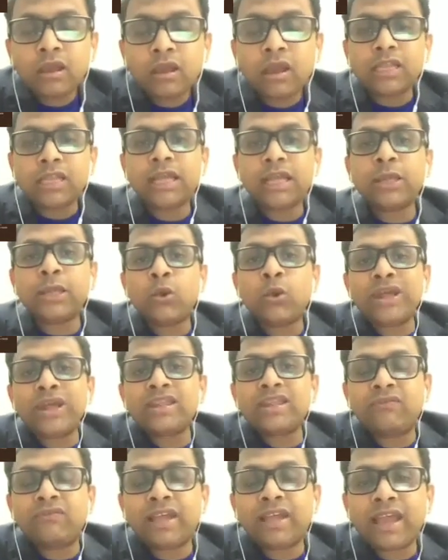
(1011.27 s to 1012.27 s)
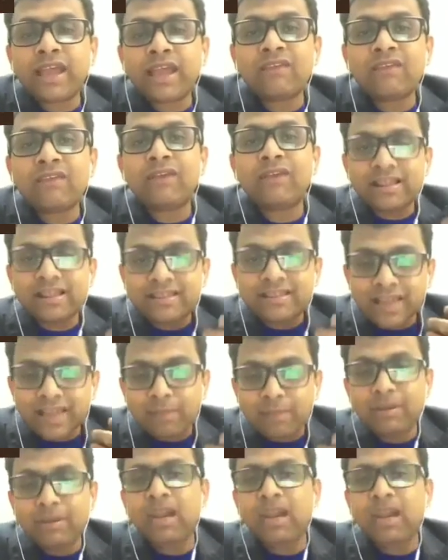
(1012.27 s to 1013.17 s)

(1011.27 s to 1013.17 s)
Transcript: the US FDA will examine